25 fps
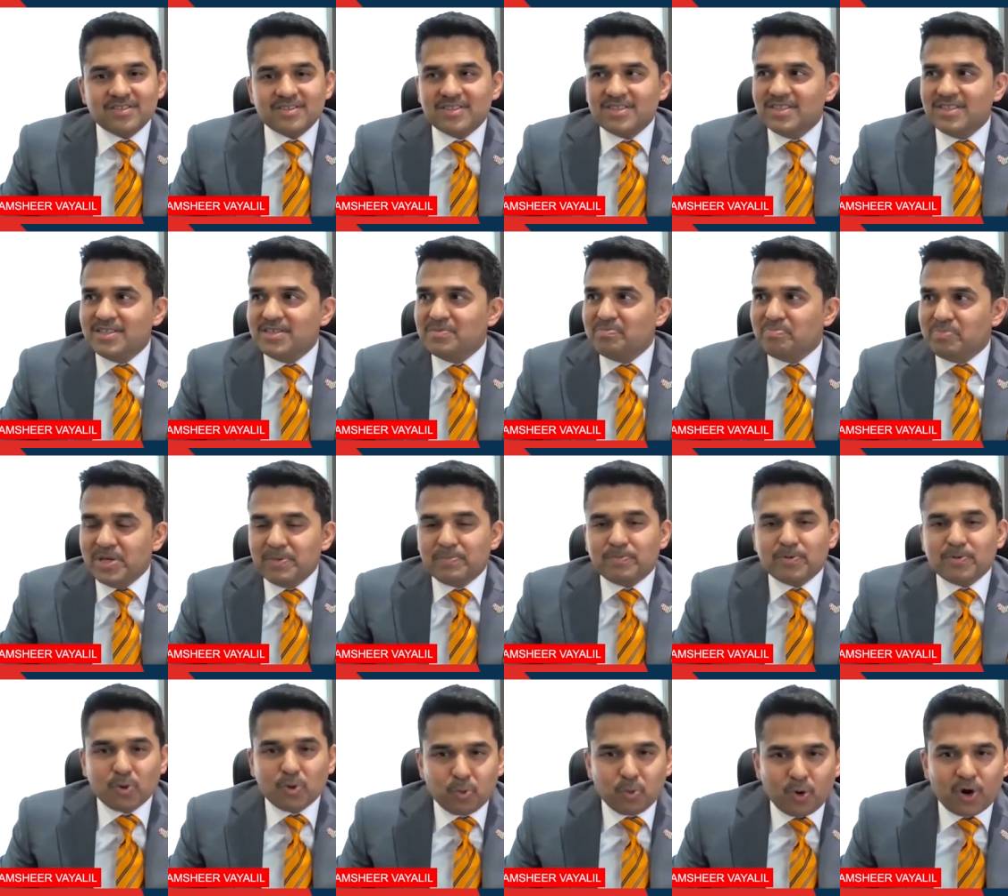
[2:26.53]
the
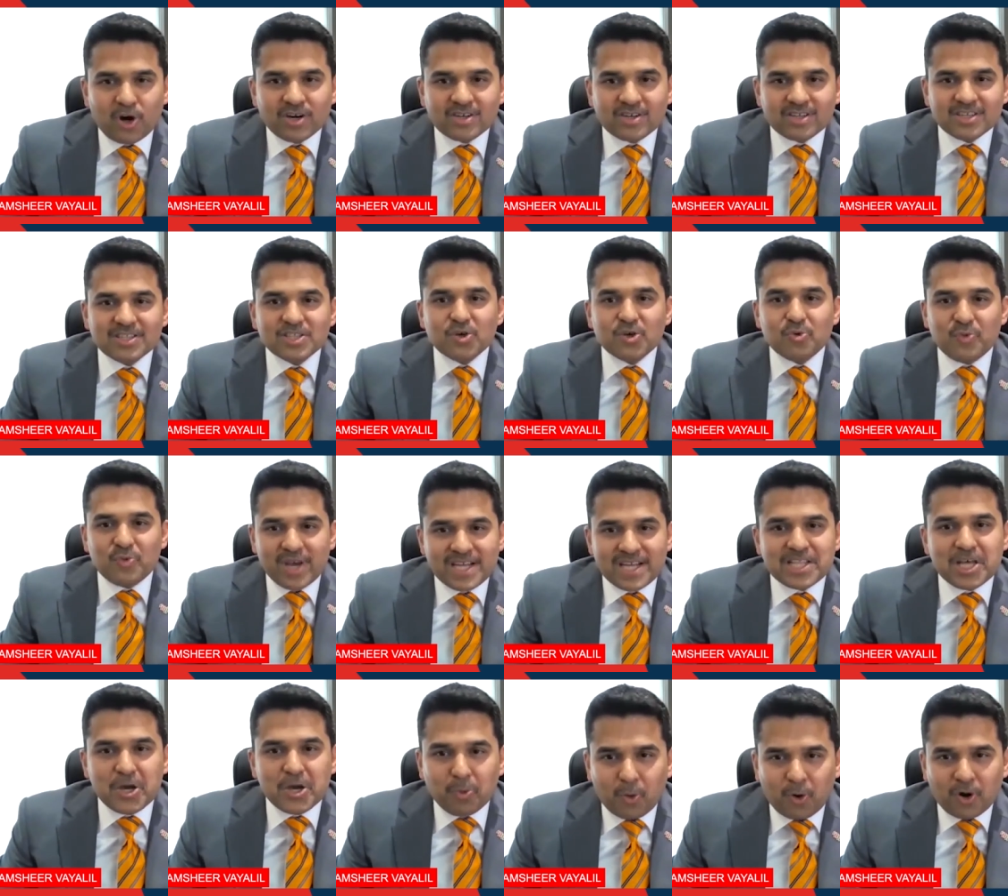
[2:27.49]
people want in the
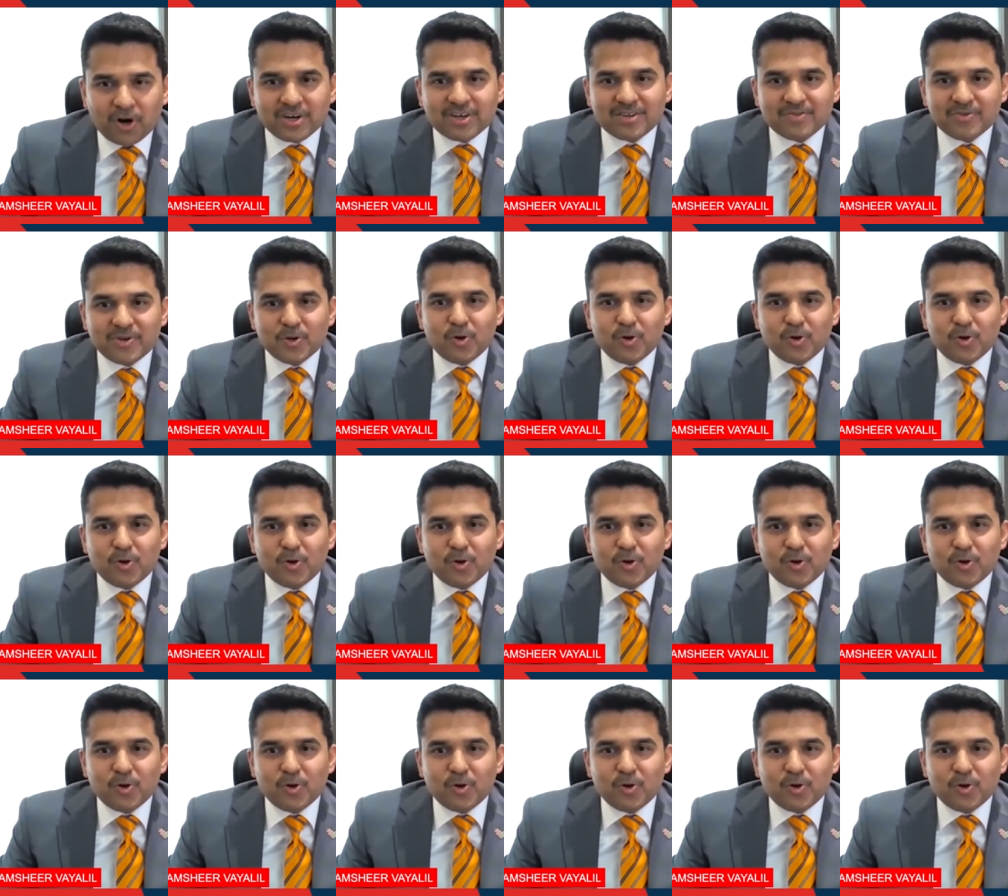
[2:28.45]
way they want.